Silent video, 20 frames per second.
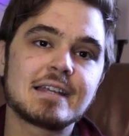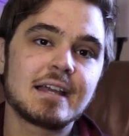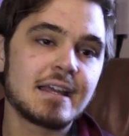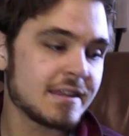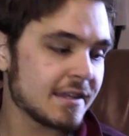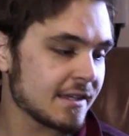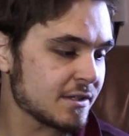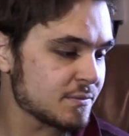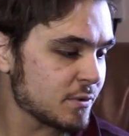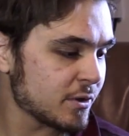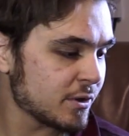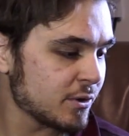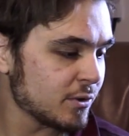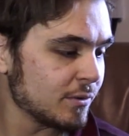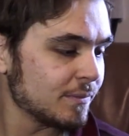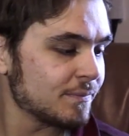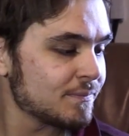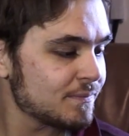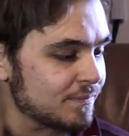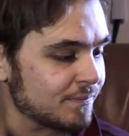I think it's pretty
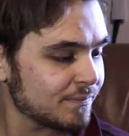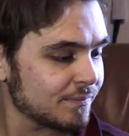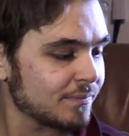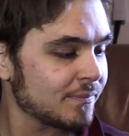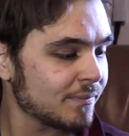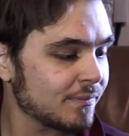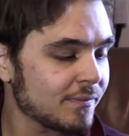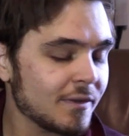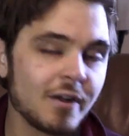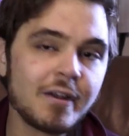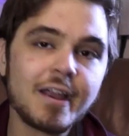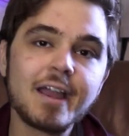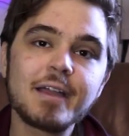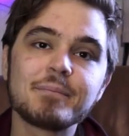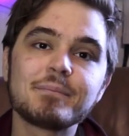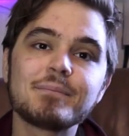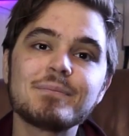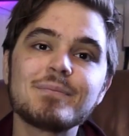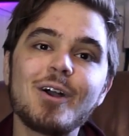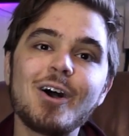cool.
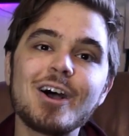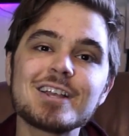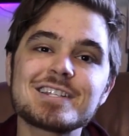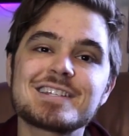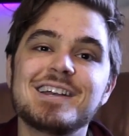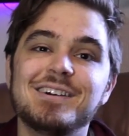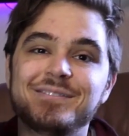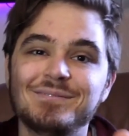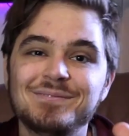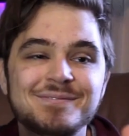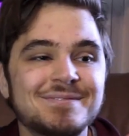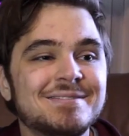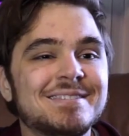Okay, awesome!